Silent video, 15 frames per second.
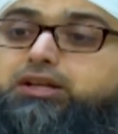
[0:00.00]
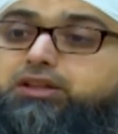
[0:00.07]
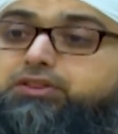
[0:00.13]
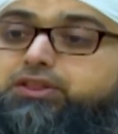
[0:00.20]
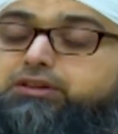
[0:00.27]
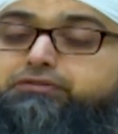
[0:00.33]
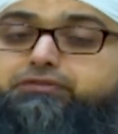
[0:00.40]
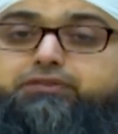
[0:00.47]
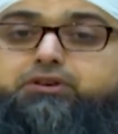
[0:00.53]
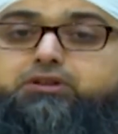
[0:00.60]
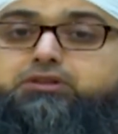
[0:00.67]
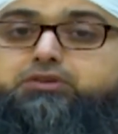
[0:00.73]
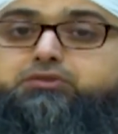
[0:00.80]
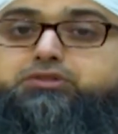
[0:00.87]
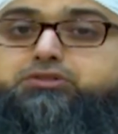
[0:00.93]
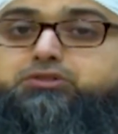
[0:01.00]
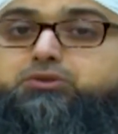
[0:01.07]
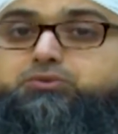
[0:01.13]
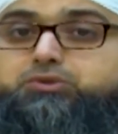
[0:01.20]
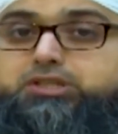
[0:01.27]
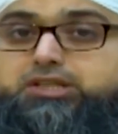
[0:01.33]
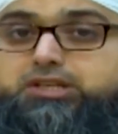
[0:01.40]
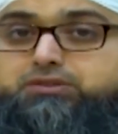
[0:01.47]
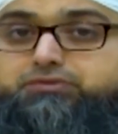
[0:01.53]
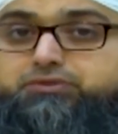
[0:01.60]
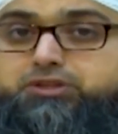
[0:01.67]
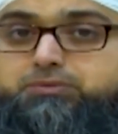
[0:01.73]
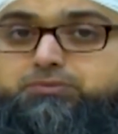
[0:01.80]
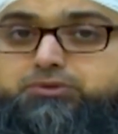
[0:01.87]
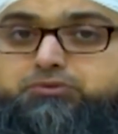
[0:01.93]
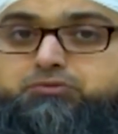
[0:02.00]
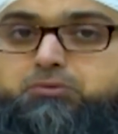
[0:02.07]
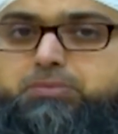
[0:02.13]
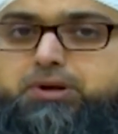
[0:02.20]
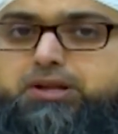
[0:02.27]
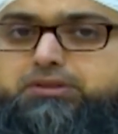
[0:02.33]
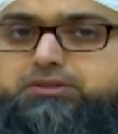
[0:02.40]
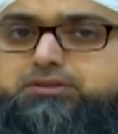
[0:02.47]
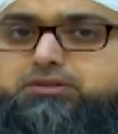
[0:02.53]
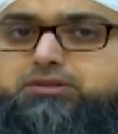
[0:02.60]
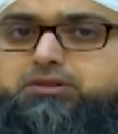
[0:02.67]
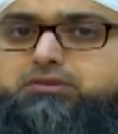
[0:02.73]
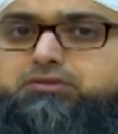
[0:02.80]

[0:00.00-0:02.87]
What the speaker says: they feel there is no need for them to repent.